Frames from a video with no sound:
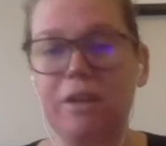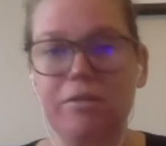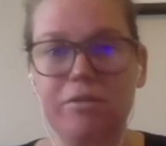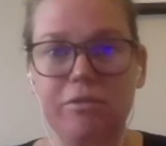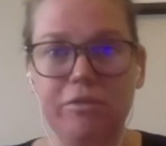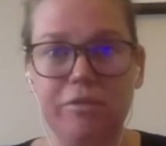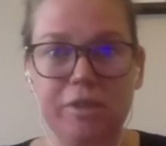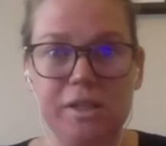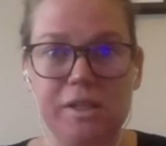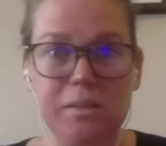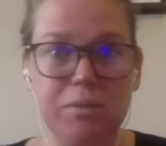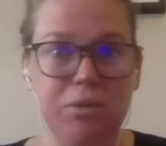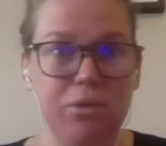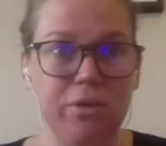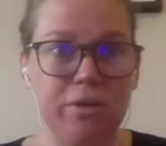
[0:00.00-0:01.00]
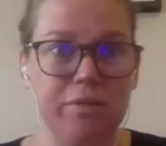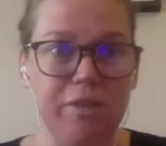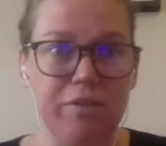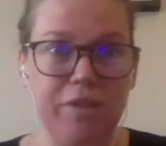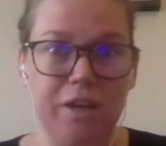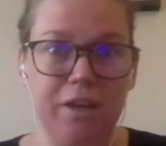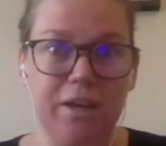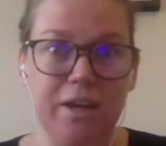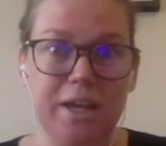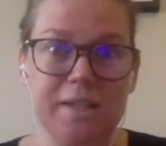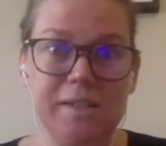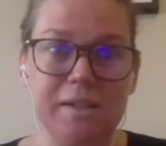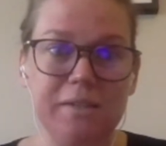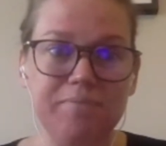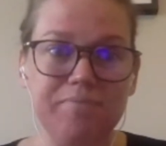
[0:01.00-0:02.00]
the support of the VIS
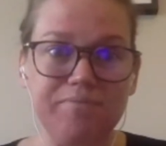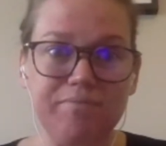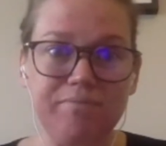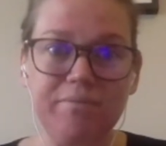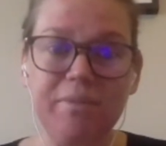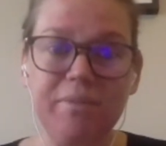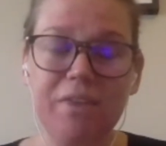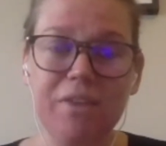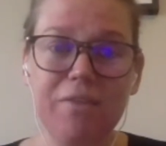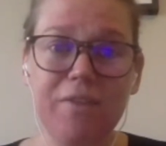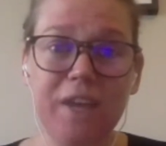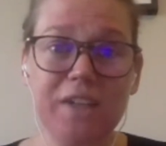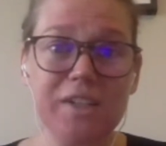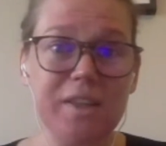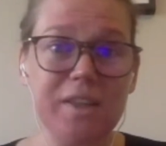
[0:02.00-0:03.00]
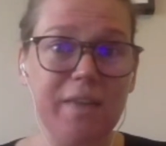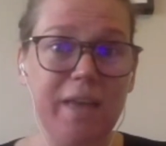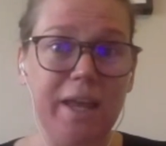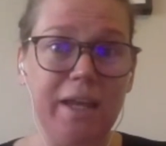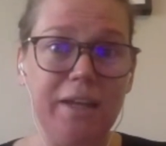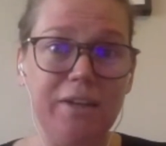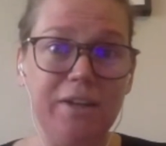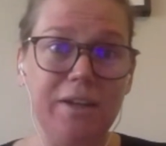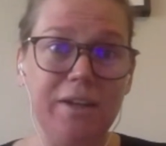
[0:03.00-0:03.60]
and the fact that they